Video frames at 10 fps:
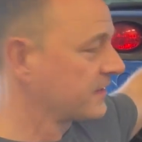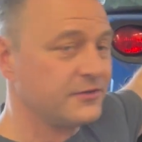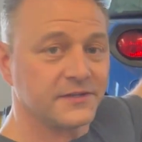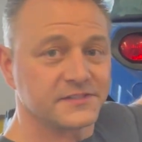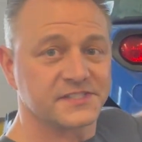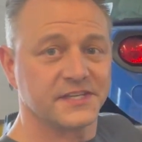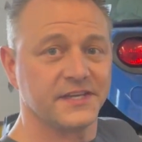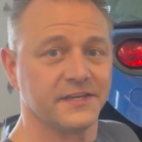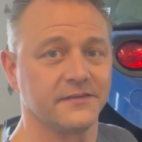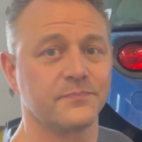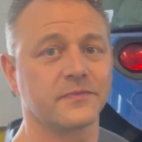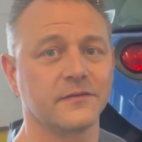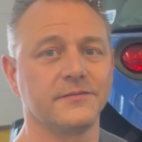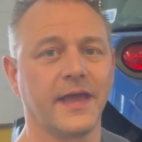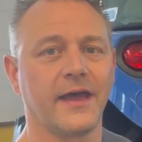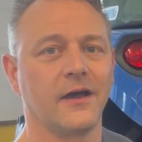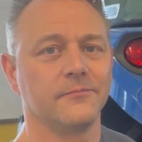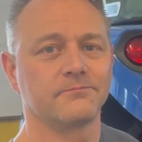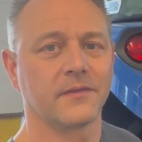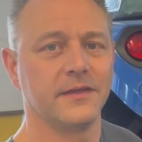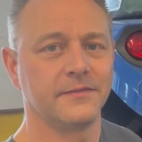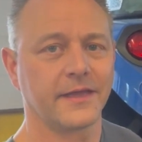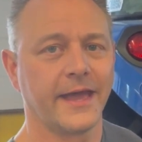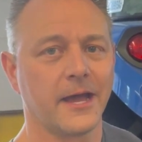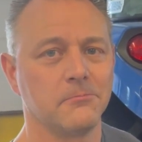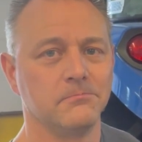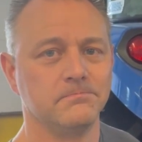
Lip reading: you can see down in the cab.